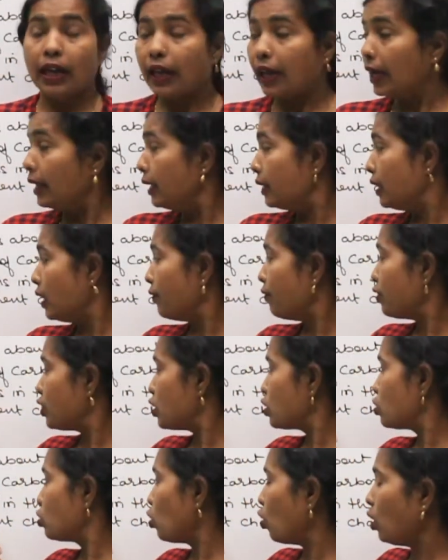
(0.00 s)
Anything which
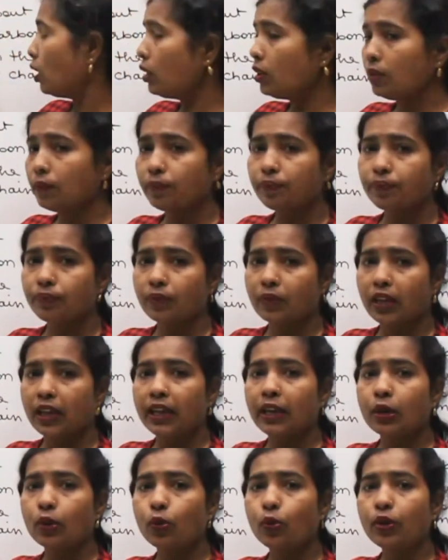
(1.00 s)
is not
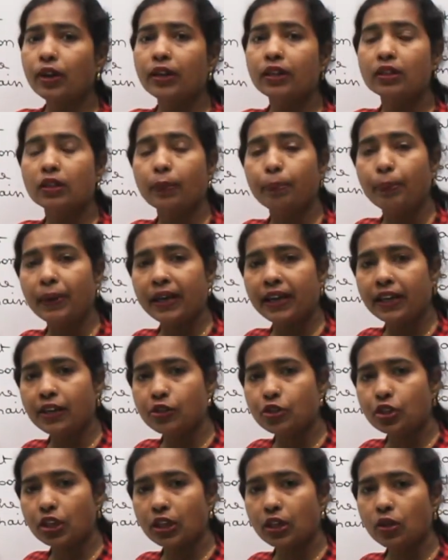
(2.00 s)
included in the
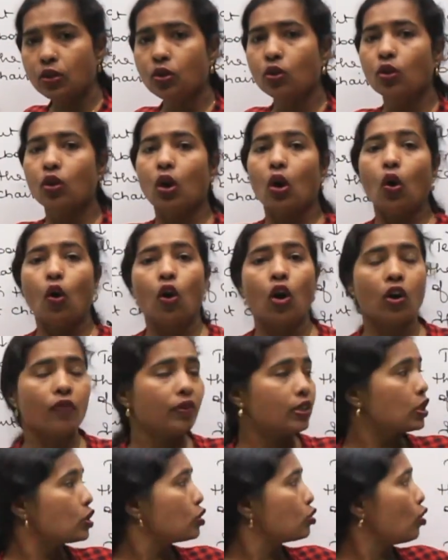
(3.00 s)
parent chain or
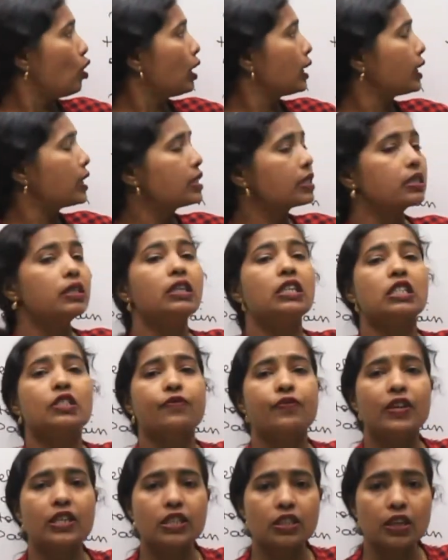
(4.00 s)
which is not considered
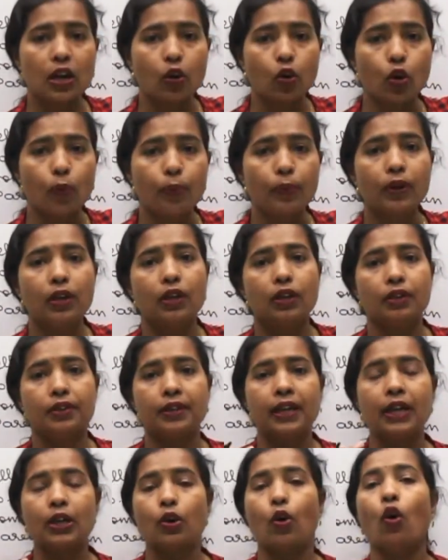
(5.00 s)
as functional group,
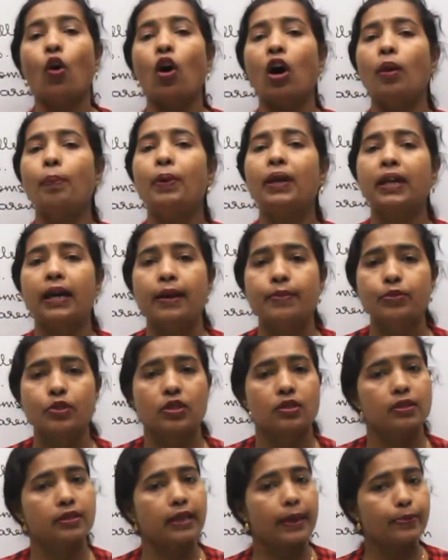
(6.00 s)
that all becomes
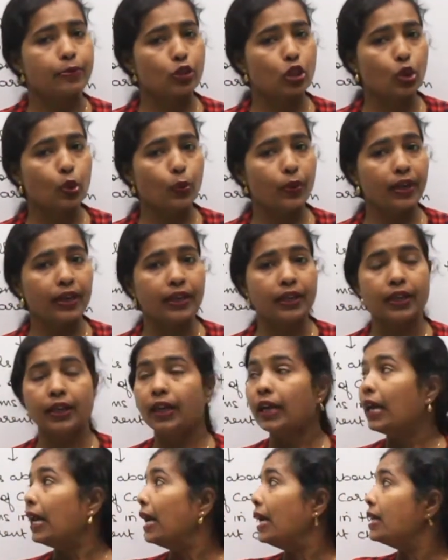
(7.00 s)
substituent,
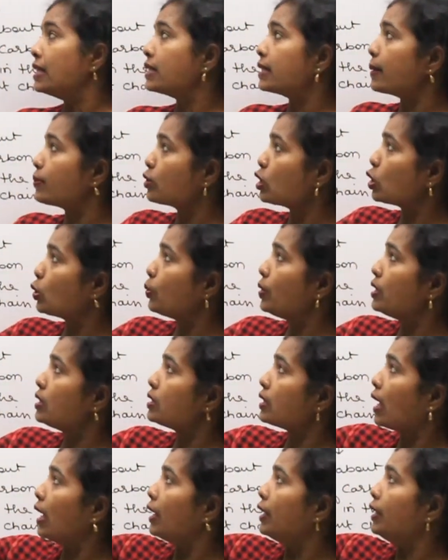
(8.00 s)
and
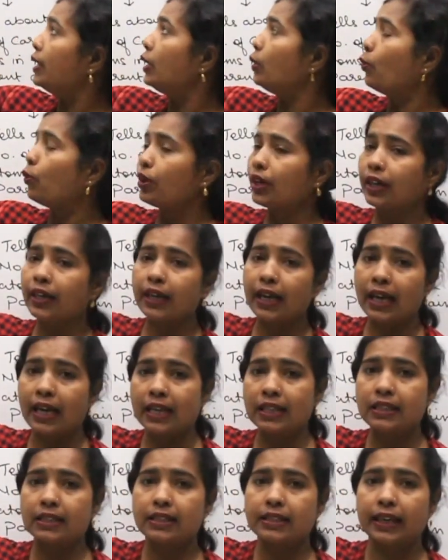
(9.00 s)
substituents are denoted
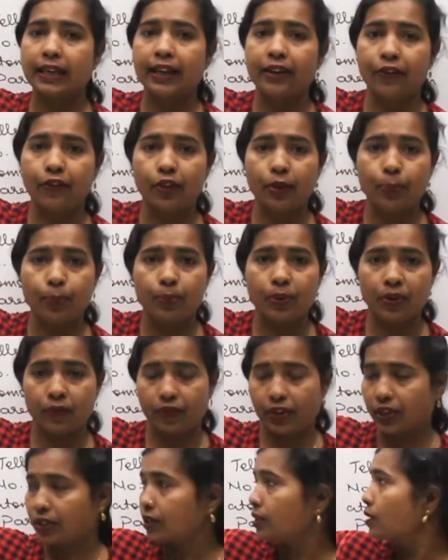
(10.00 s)
as secondary
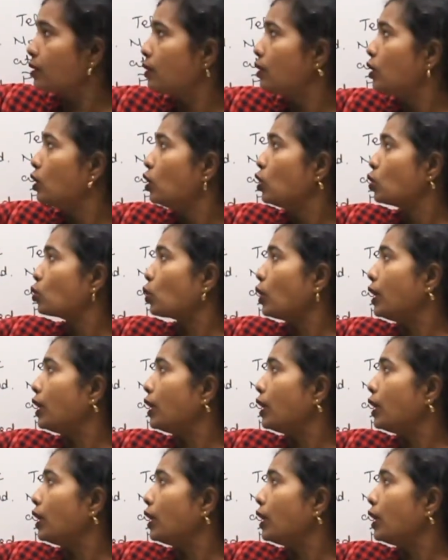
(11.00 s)
prefix. So